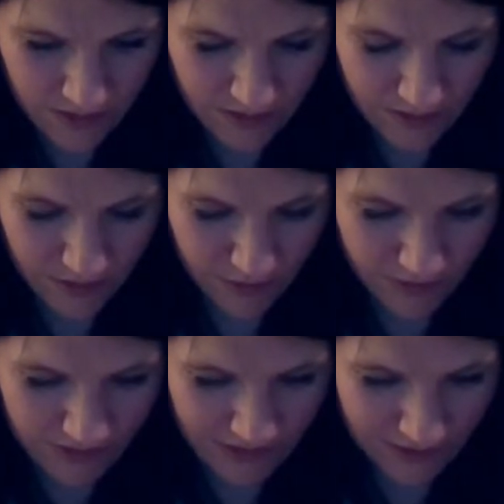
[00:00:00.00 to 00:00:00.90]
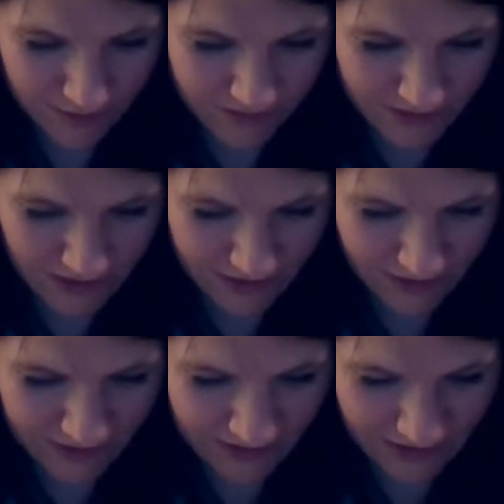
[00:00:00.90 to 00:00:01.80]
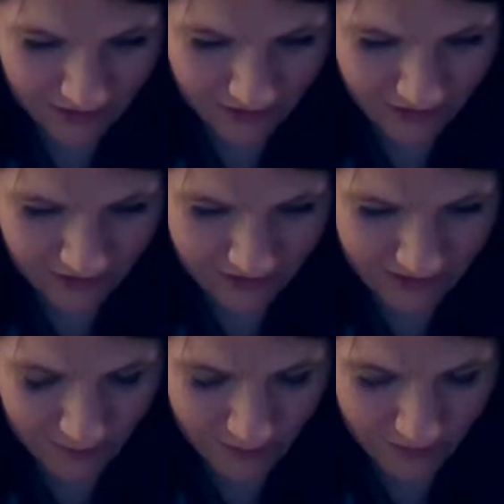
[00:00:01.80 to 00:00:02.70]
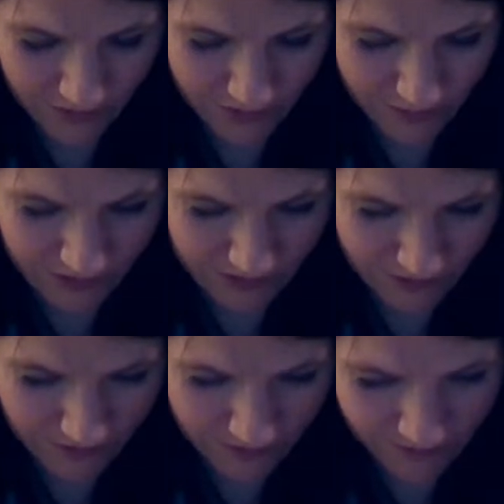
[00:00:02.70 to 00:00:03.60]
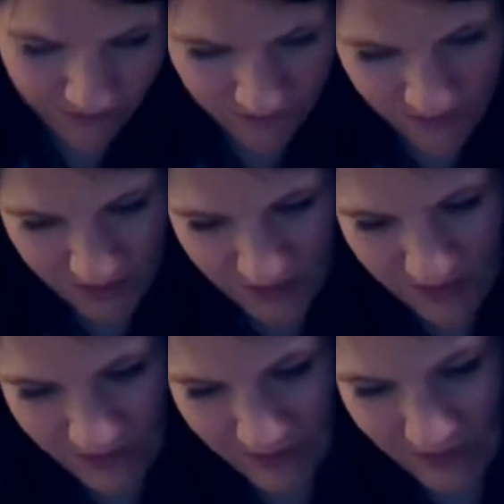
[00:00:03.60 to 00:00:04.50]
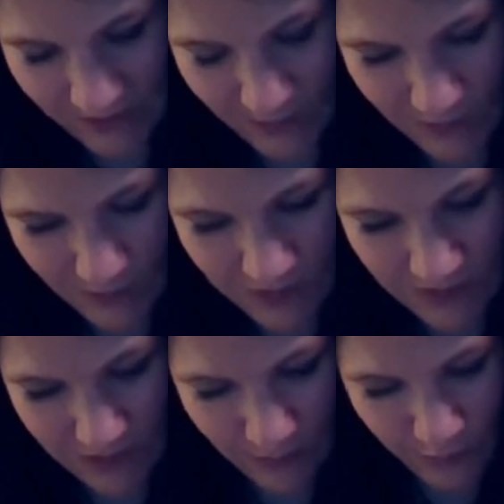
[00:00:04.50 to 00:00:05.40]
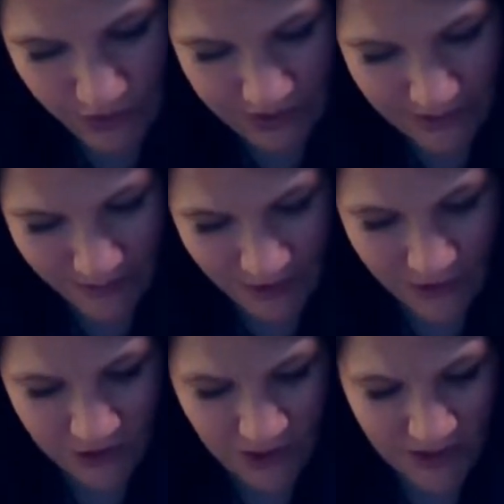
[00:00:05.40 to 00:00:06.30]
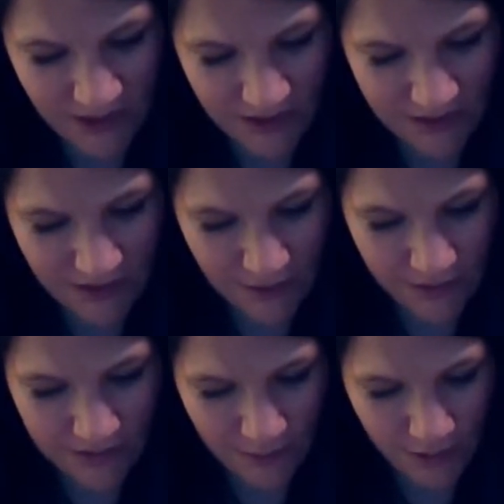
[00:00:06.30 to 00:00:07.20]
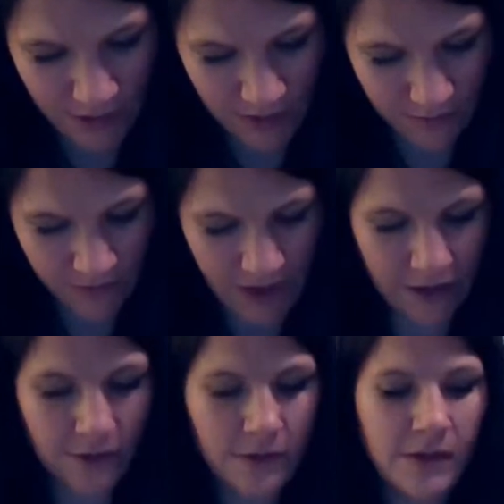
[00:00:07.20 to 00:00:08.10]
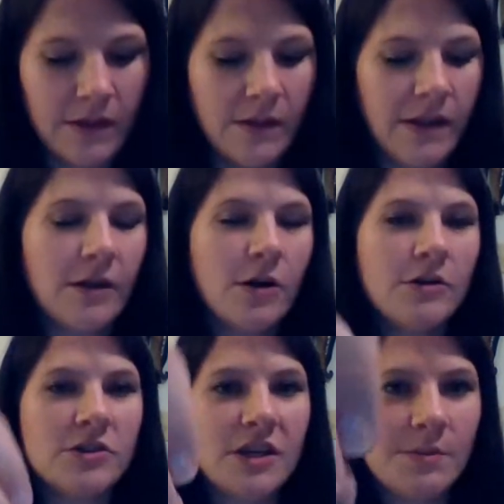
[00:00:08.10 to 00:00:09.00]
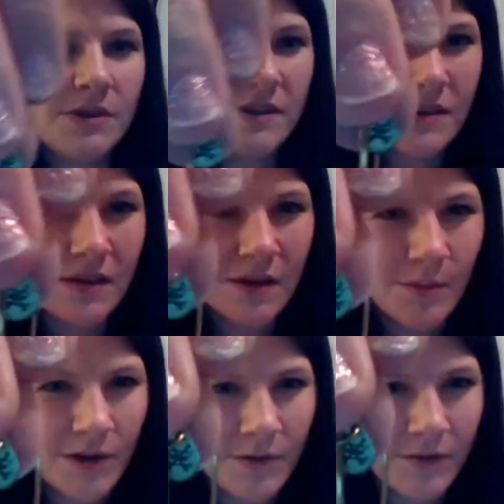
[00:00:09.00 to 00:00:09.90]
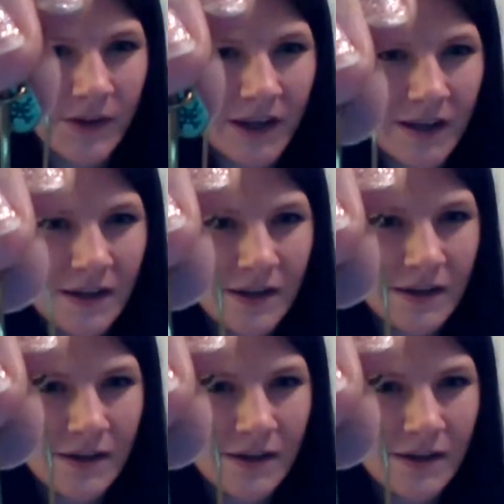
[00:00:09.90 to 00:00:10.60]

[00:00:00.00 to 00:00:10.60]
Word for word: I don't know. It's got a recycling tag on it and some other random stuff. It's one of those uh, positive energy things. Oh, there's an American flag, like heart shaped American flag.